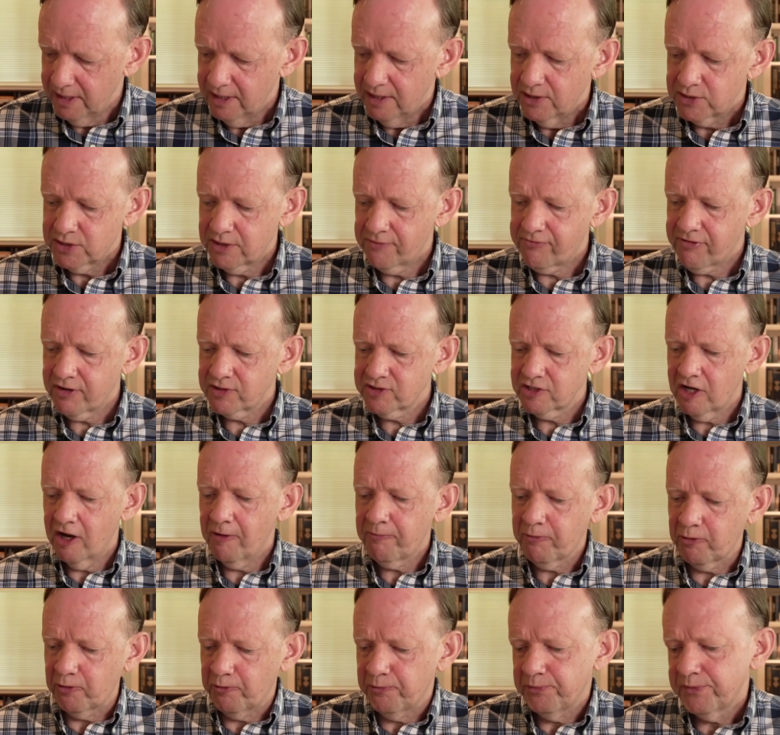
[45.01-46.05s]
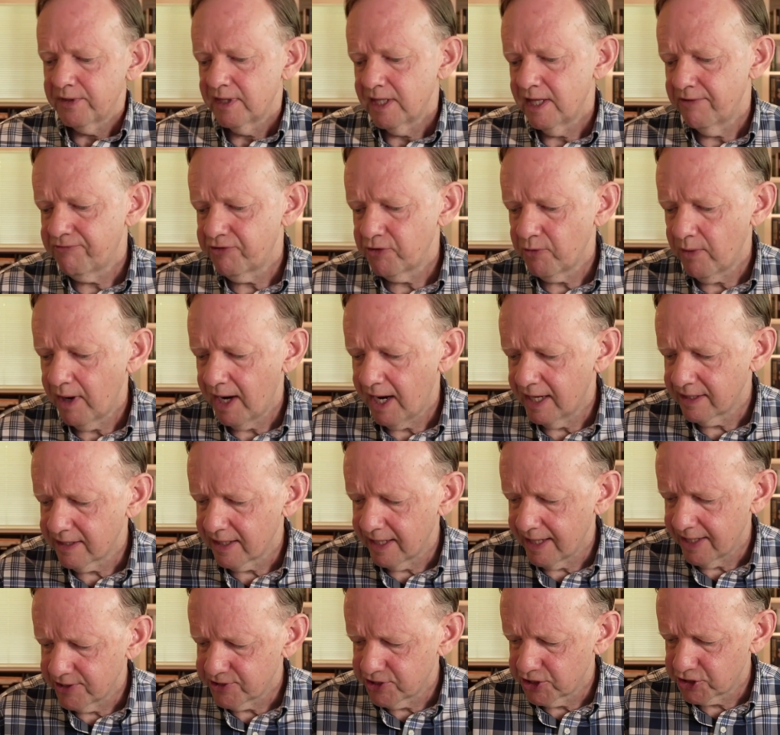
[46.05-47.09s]
So for example, if you had
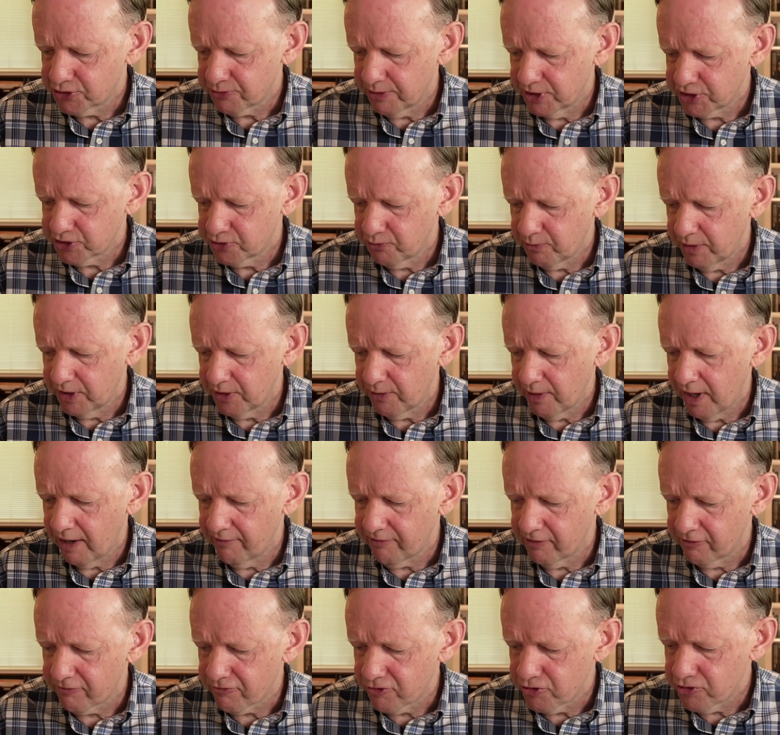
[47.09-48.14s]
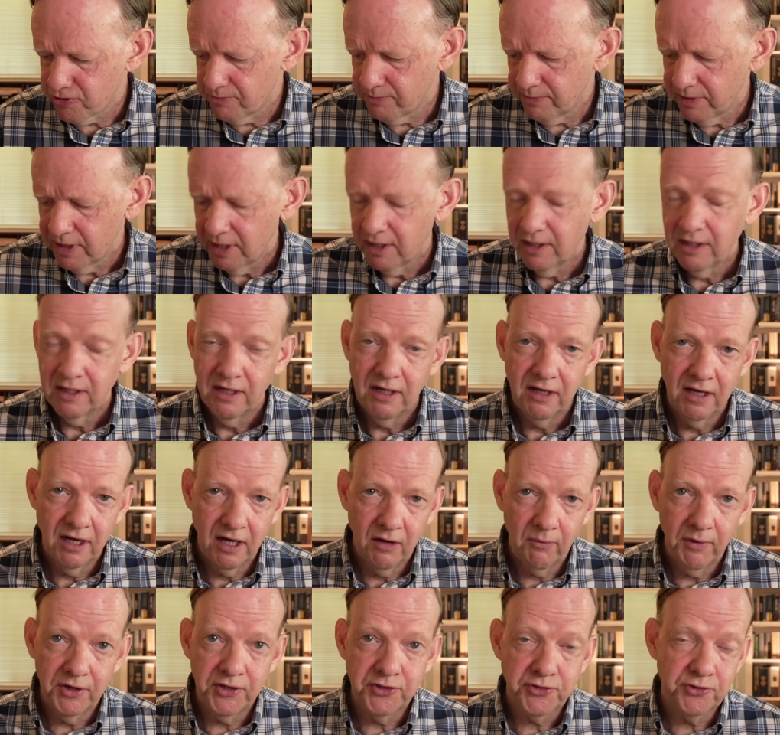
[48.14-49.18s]
a situation where you have a room
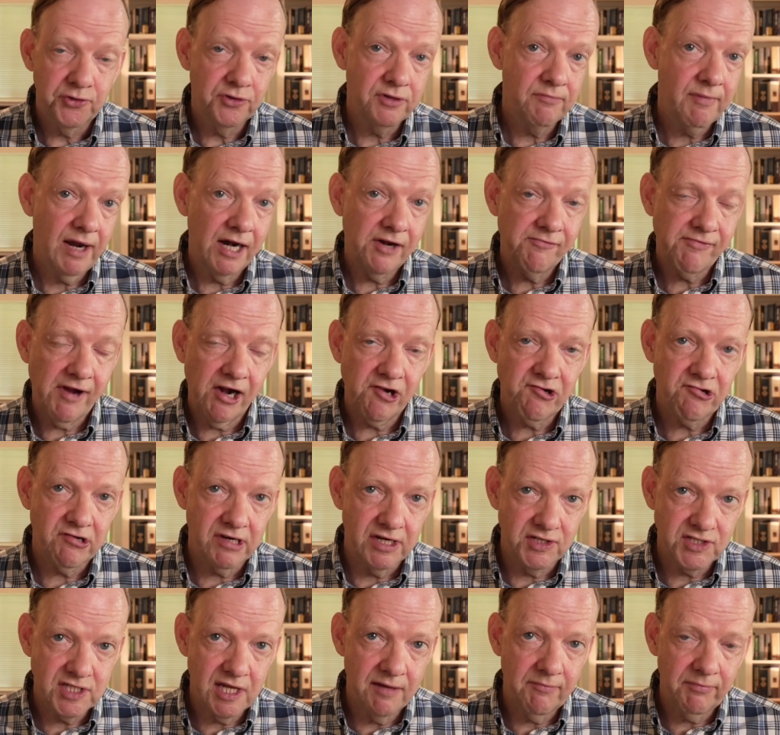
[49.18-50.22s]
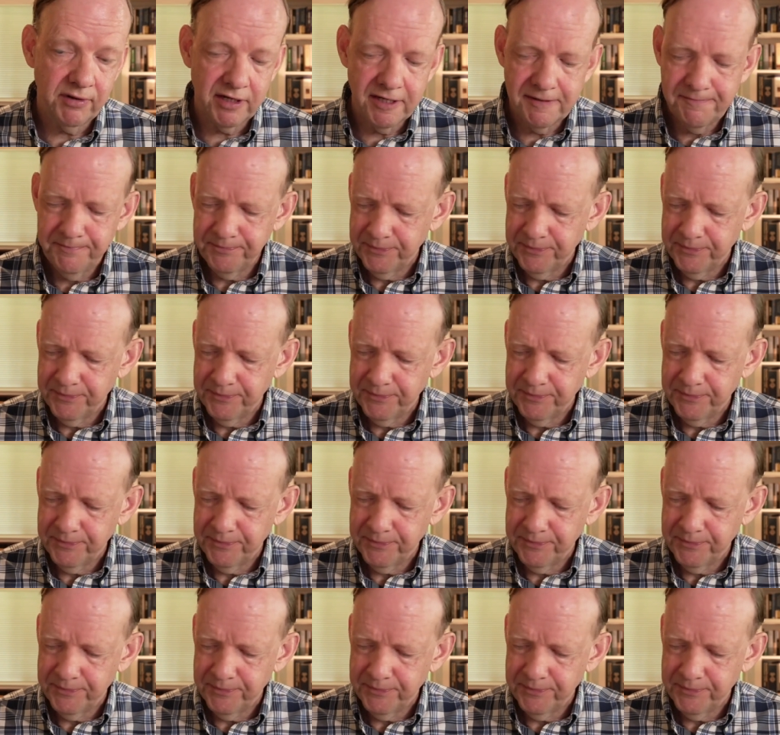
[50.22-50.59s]
where you do the manufacturing assembly,